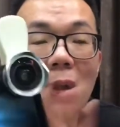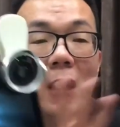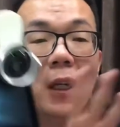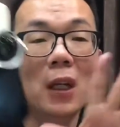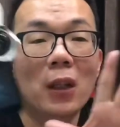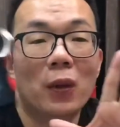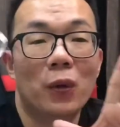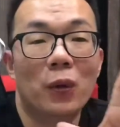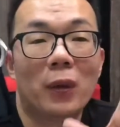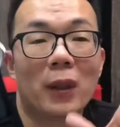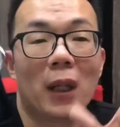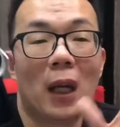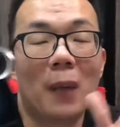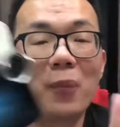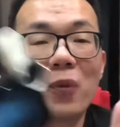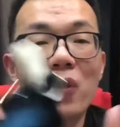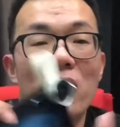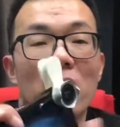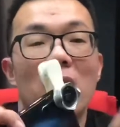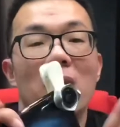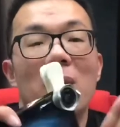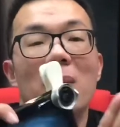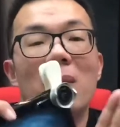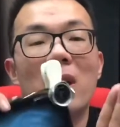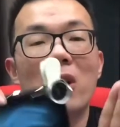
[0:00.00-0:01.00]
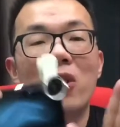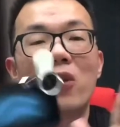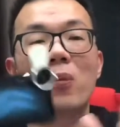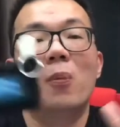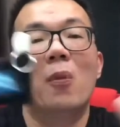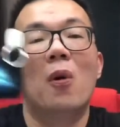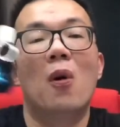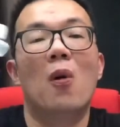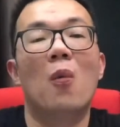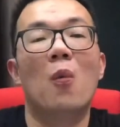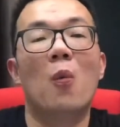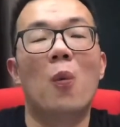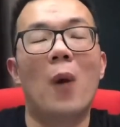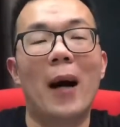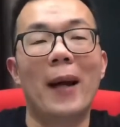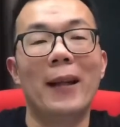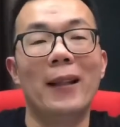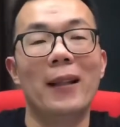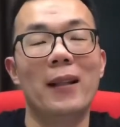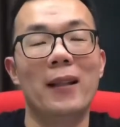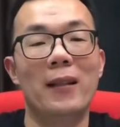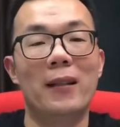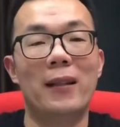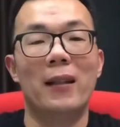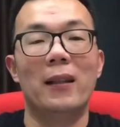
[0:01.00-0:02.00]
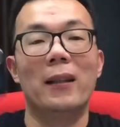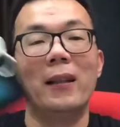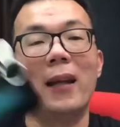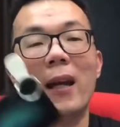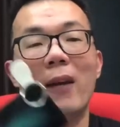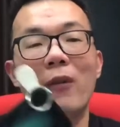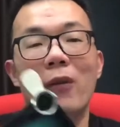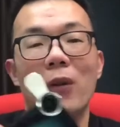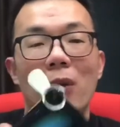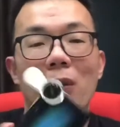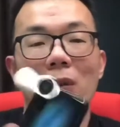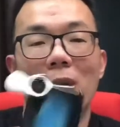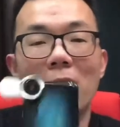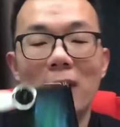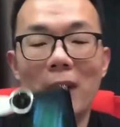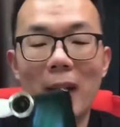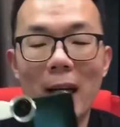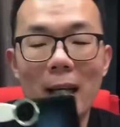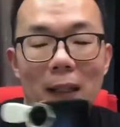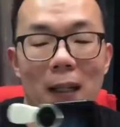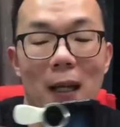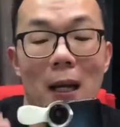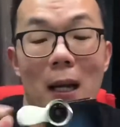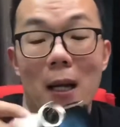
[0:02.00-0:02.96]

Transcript: to capture a much more wider scenario, alright?